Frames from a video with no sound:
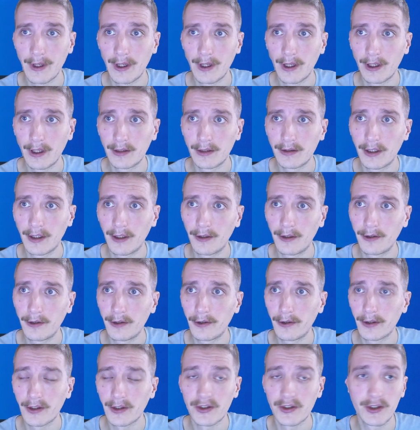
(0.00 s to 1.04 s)
Now you
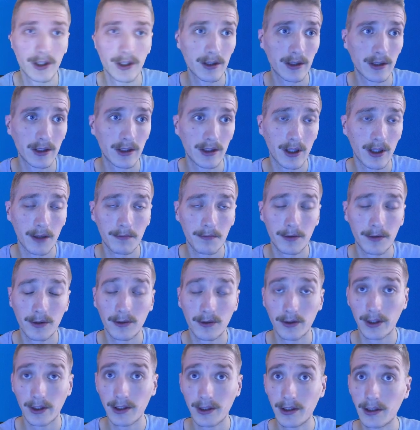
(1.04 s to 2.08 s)
are set and up and
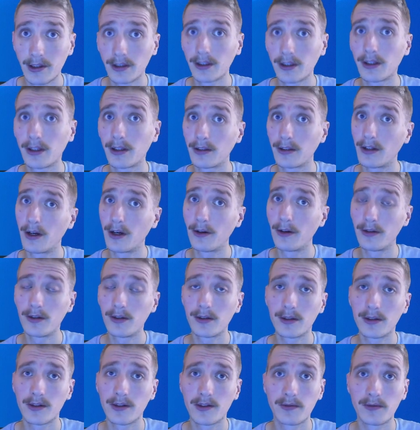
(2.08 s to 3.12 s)
running. Now you
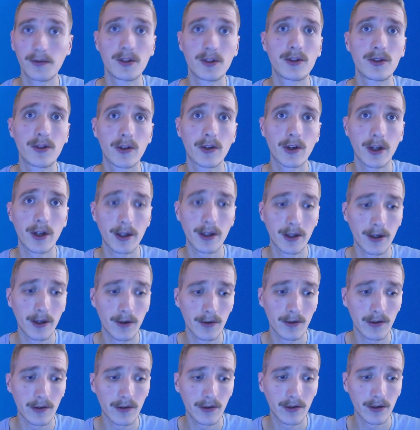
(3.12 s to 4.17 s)
can switch your
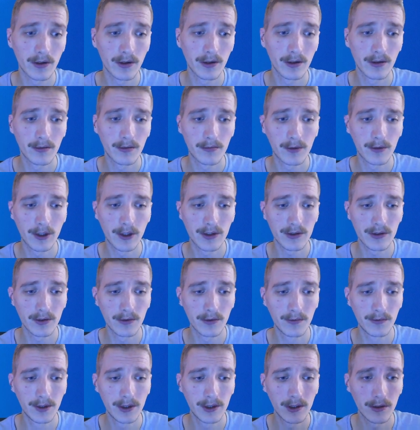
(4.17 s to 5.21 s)
accounts. Press on
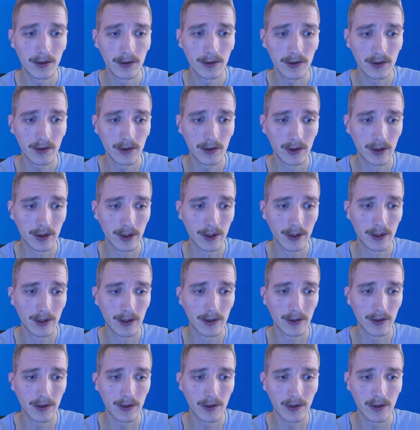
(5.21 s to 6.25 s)
Windows,
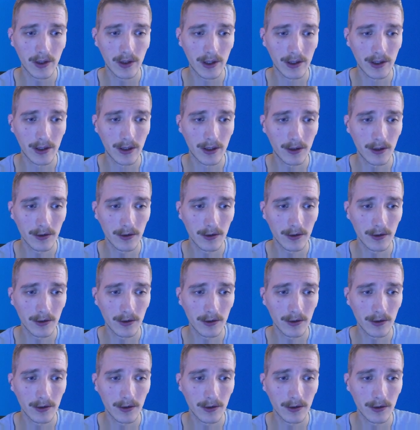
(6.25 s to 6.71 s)
sign out,